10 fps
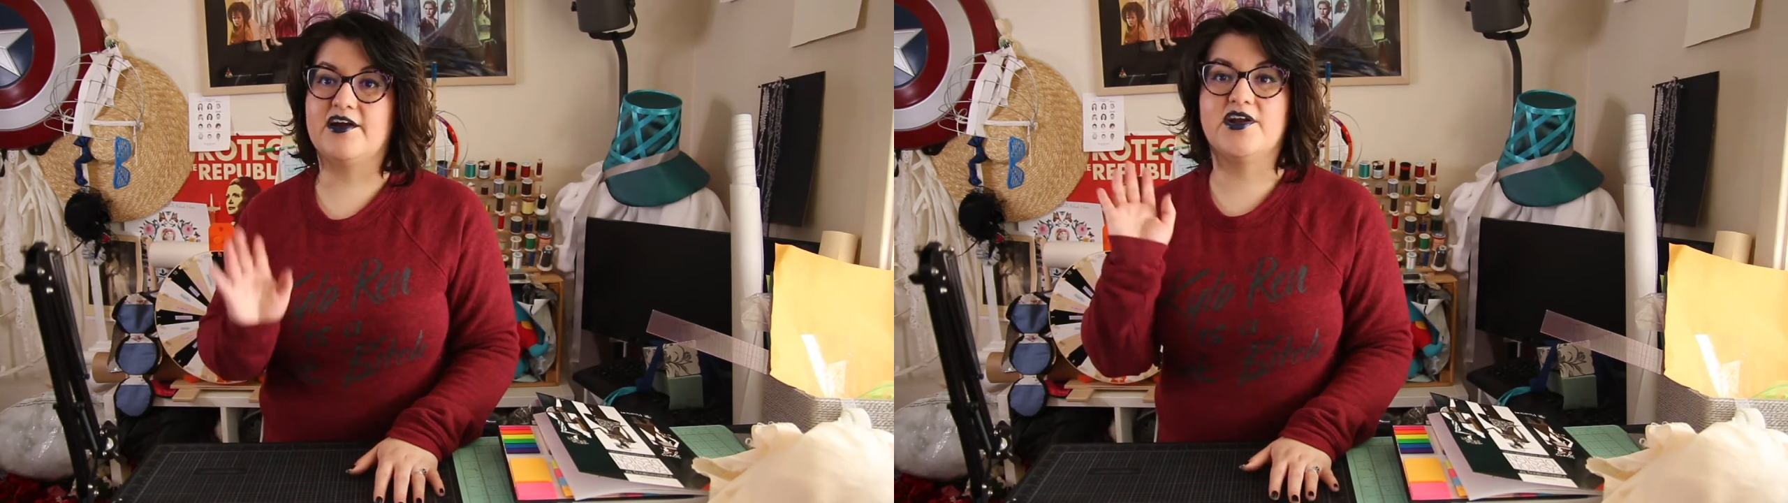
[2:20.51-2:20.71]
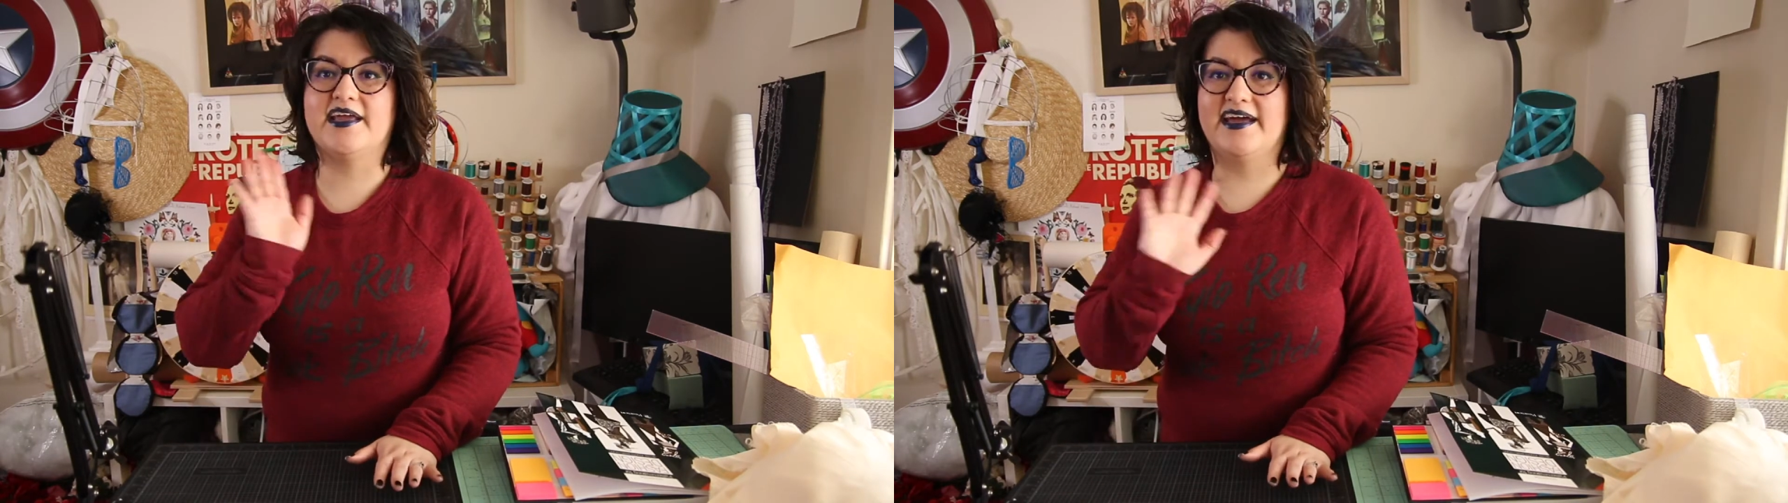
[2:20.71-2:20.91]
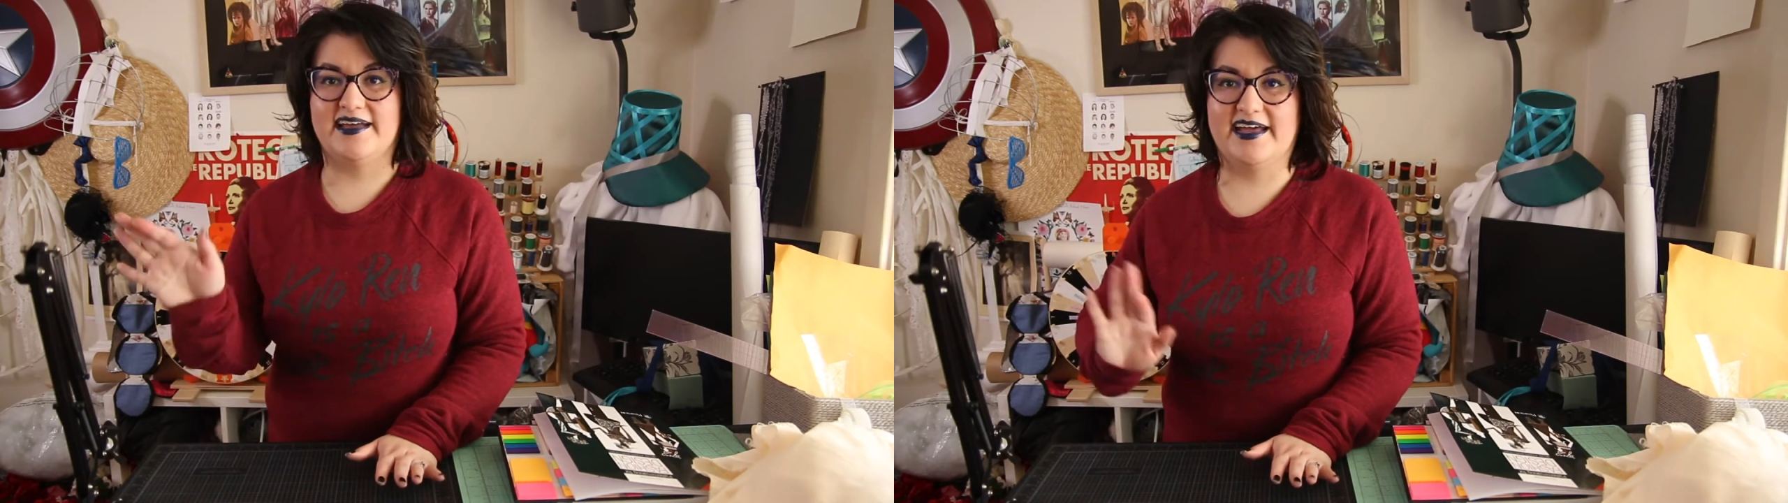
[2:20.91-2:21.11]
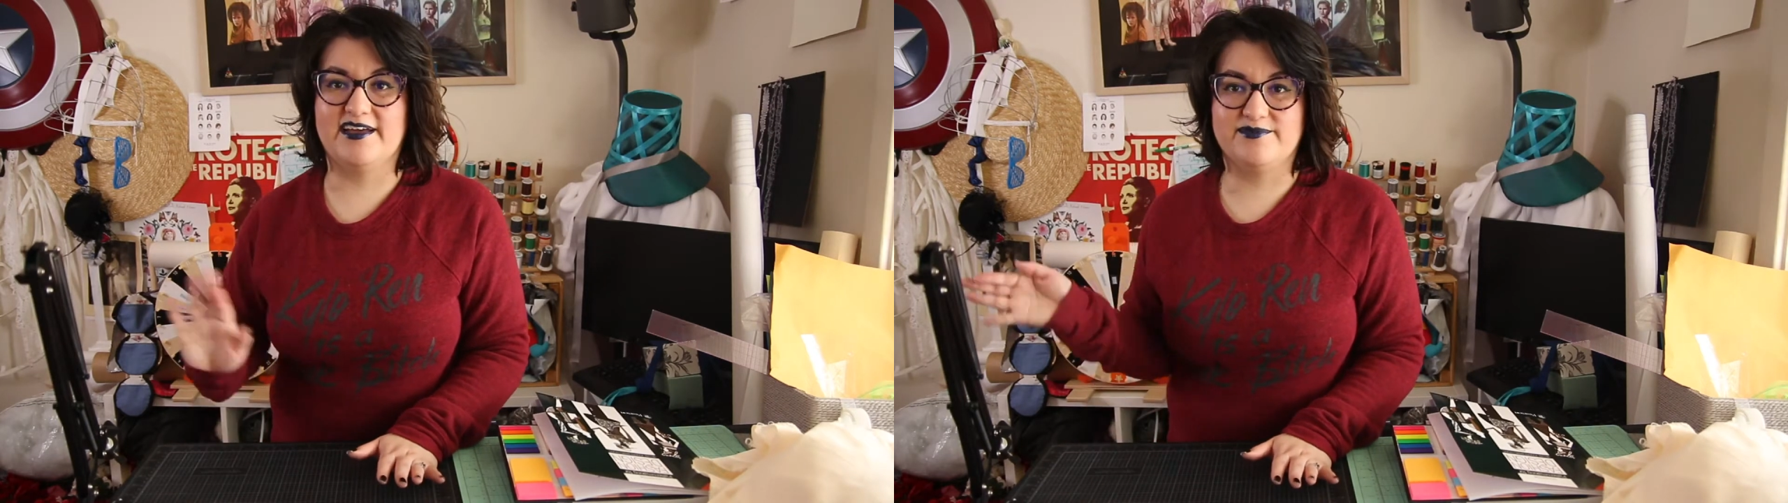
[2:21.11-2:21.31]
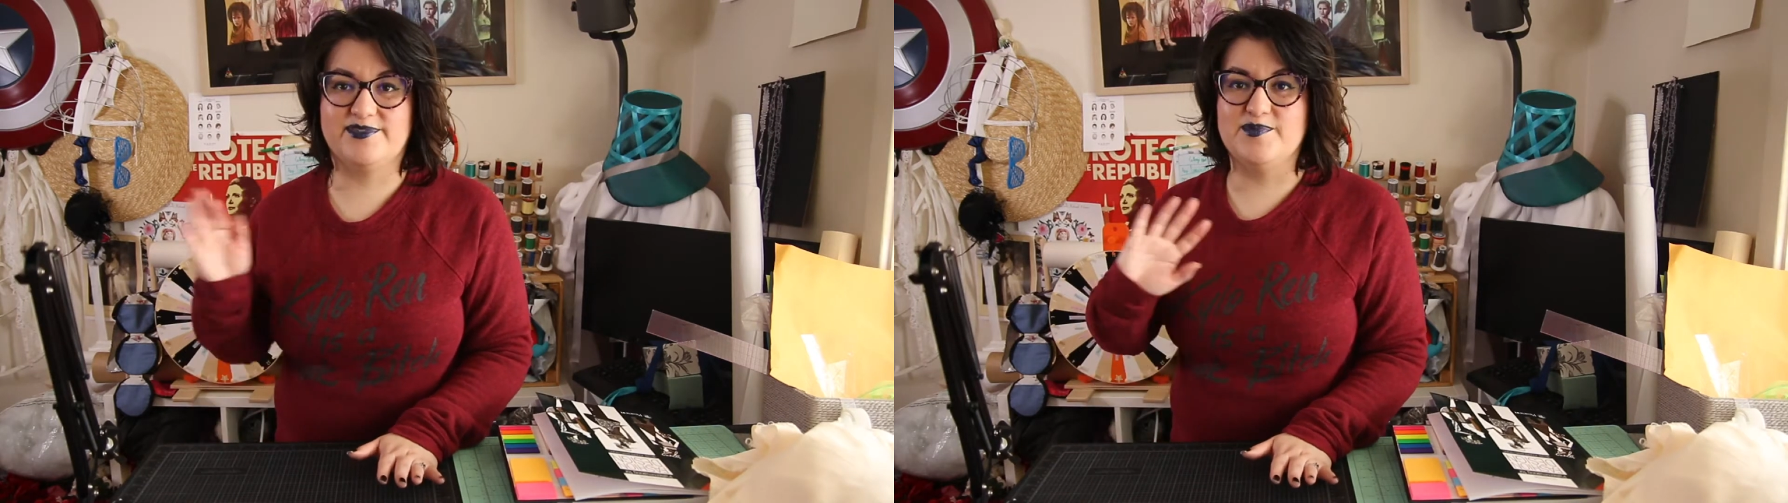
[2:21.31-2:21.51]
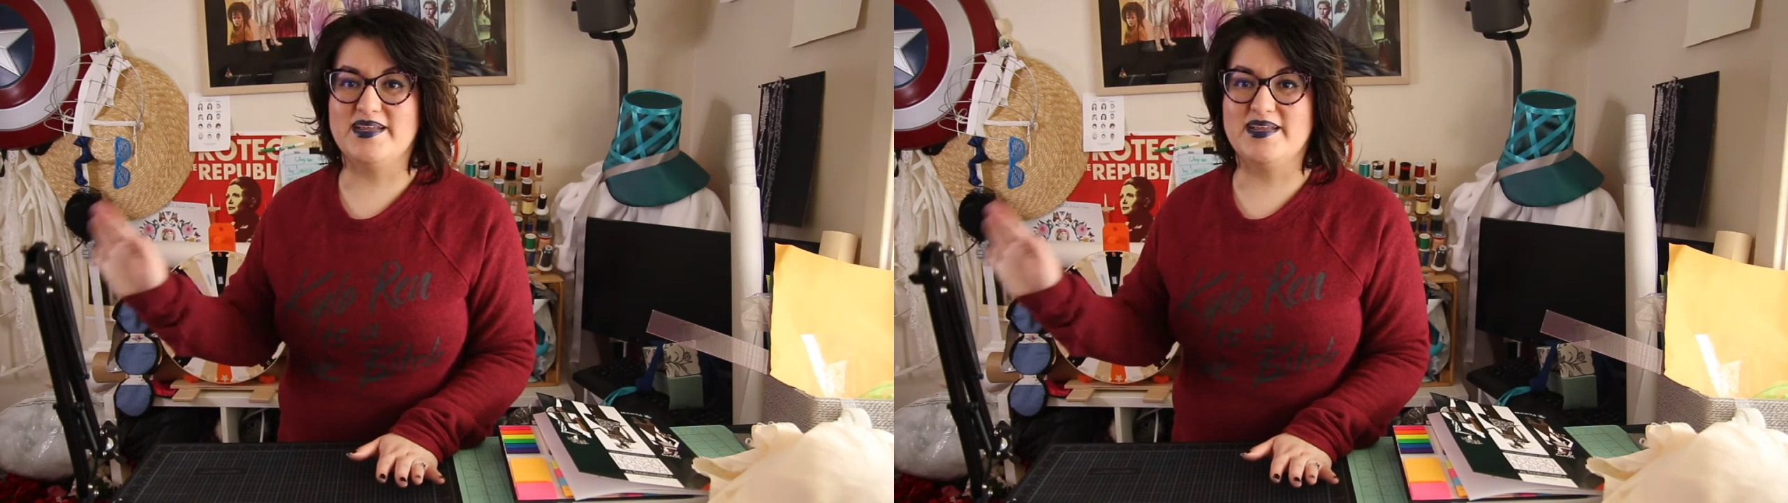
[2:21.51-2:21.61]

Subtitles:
I have too